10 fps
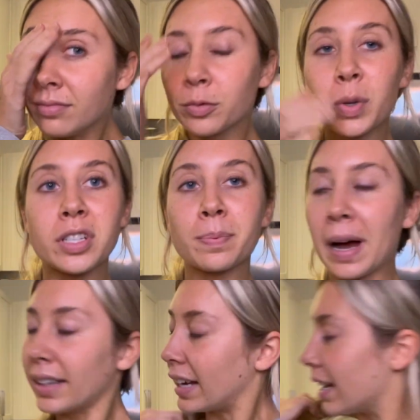We just
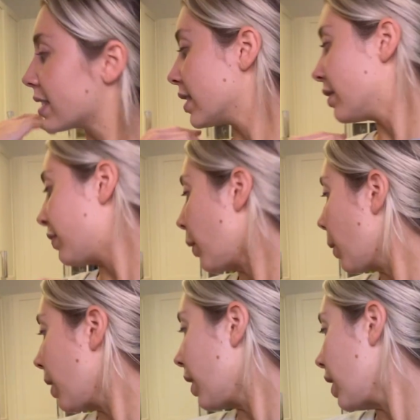podcasted
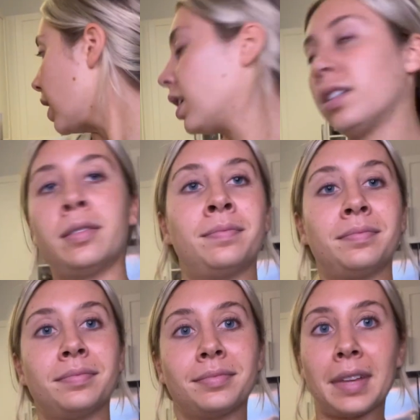for
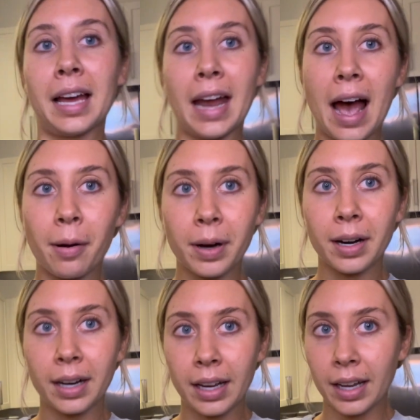an
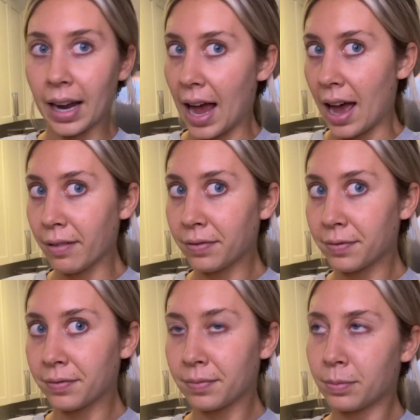hour and a
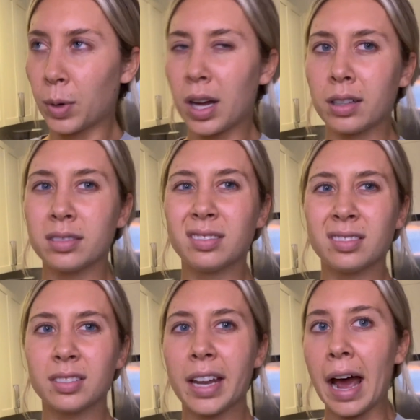half. Well,
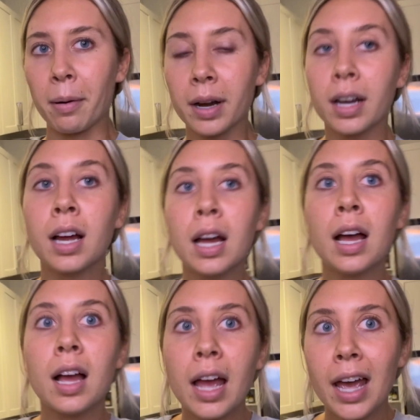an hour.
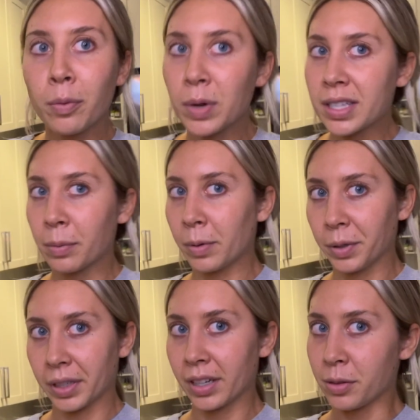And we said we were
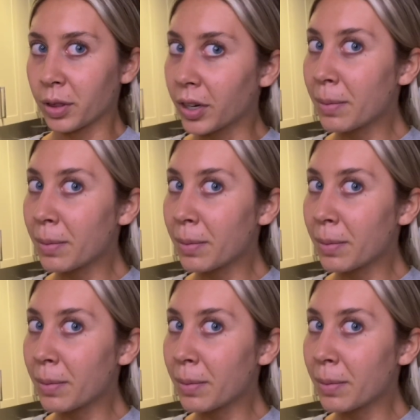only going to do 30